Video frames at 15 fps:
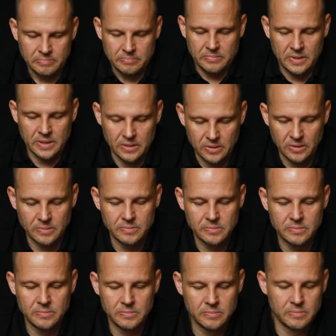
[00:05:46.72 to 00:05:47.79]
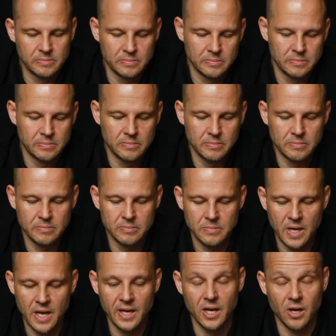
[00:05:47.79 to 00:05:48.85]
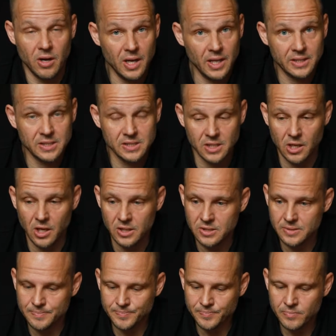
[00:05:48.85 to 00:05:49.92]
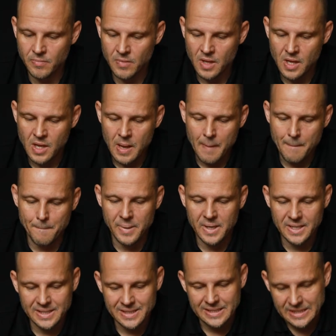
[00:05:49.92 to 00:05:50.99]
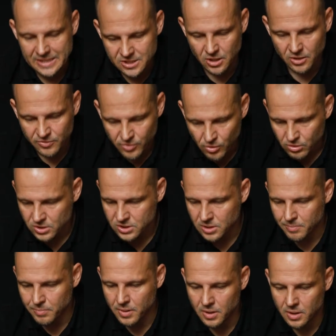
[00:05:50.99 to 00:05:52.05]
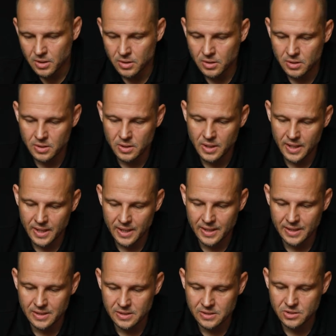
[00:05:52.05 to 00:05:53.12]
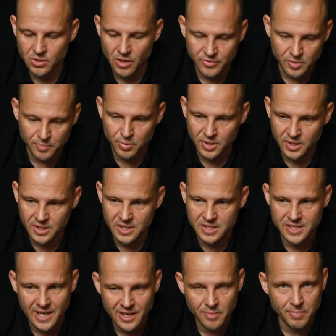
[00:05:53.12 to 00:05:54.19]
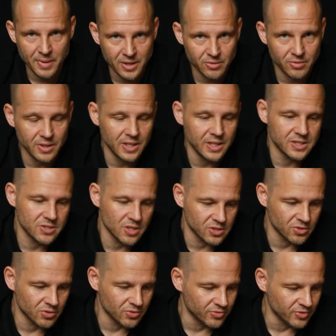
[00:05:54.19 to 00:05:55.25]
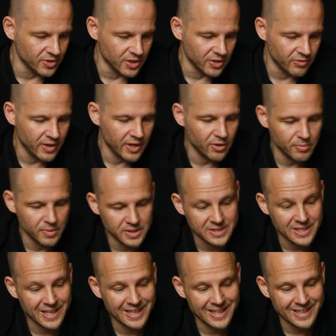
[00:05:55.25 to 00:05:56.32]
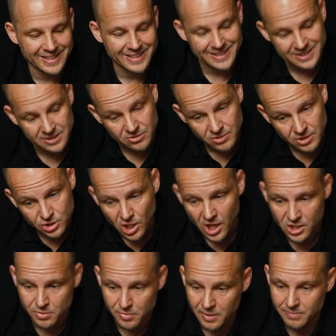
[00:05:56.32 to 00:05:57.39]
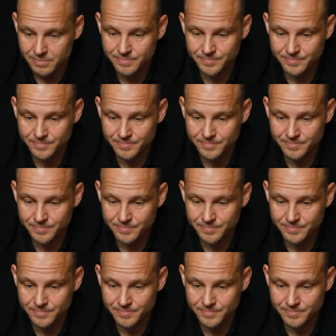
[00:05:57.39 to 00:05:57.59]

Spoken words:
I don't know. Anyhow, I like this a lot. But it's not focusable, and you have to put it in a standard battery. It's not so good for the environment. I like it rechargeable.